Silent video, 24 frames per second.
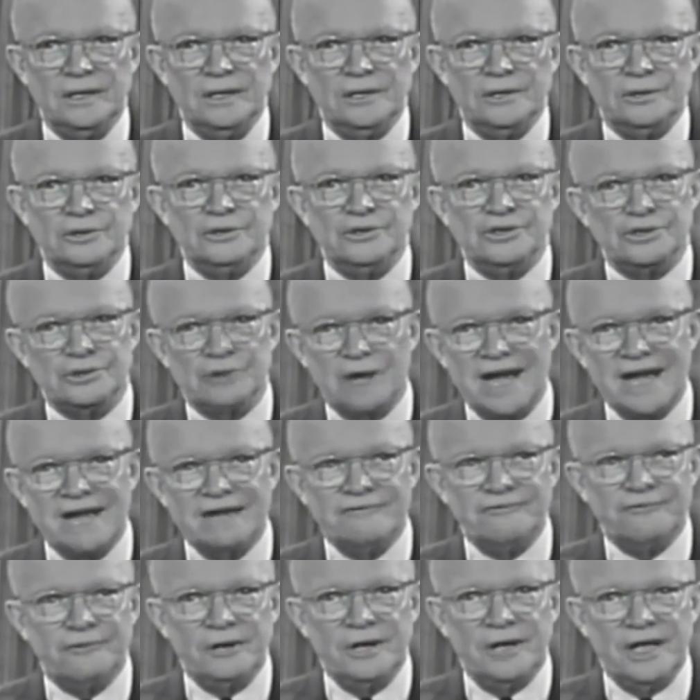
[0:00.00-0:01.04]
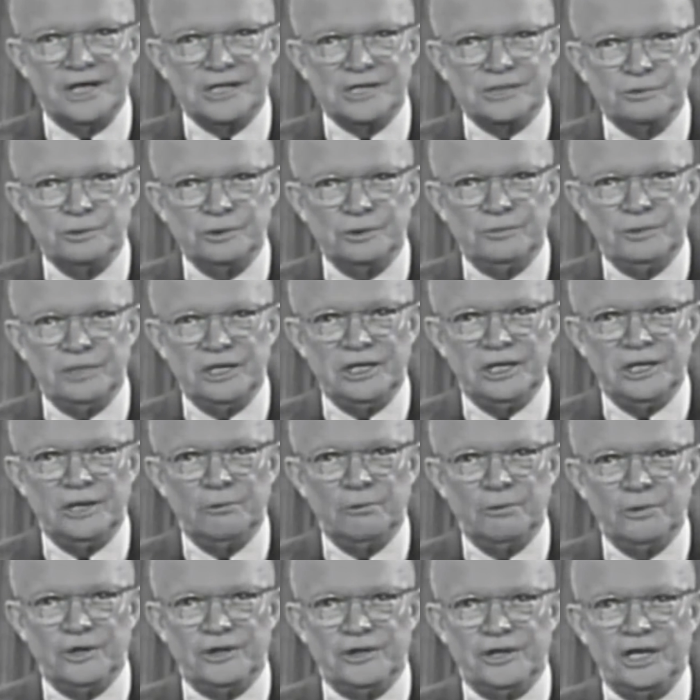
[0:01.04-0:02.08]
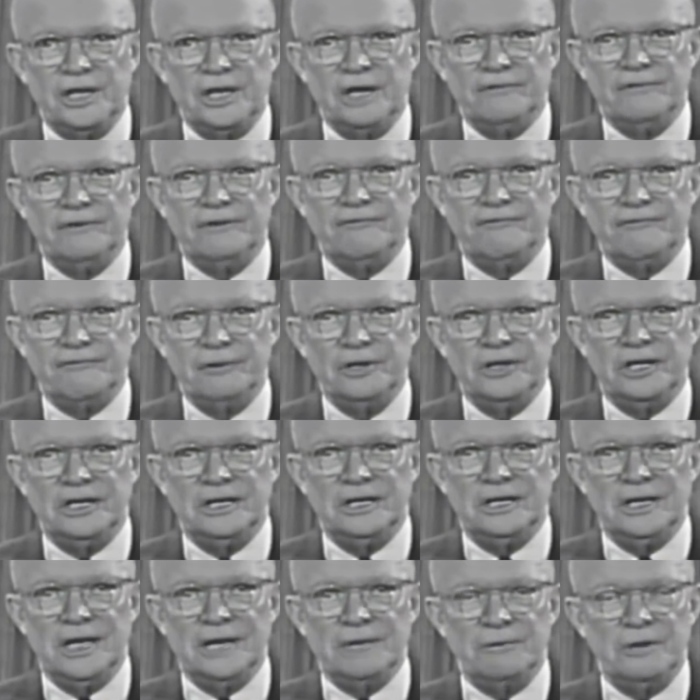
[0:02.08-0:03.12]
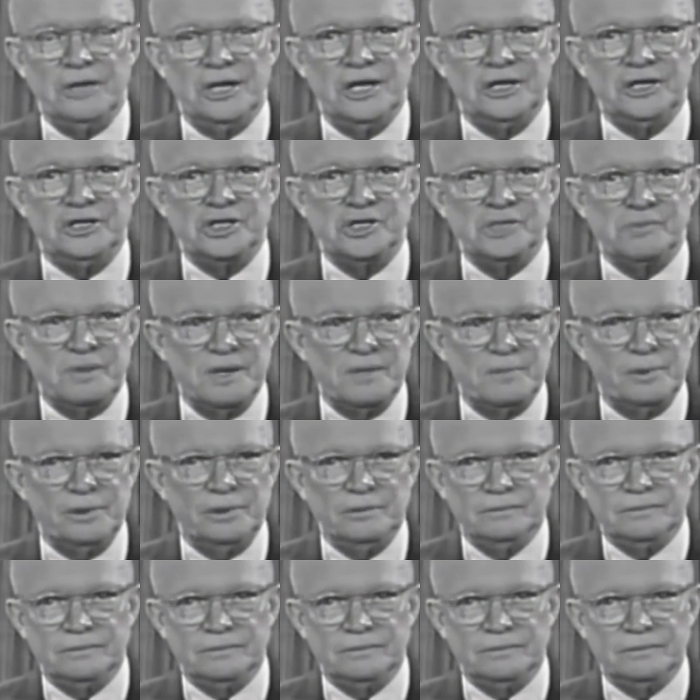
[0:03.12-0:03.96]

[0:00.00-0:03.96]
To strive for less would be unworthy of a free and religious people.